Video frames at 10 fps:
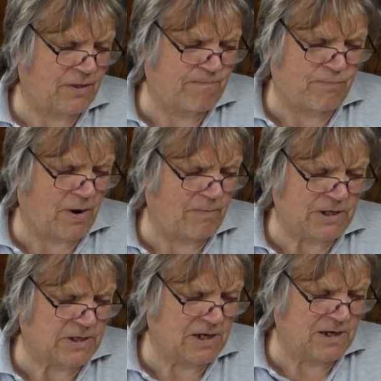I'm
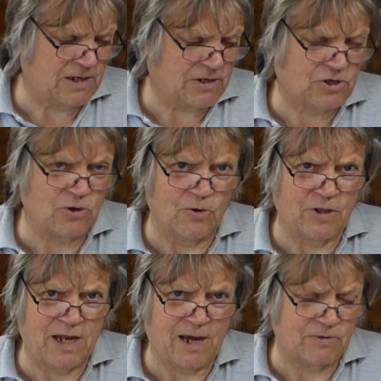probably
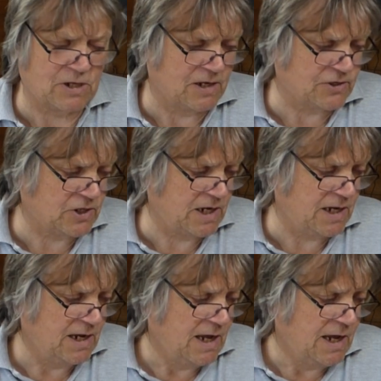sure that that was last year.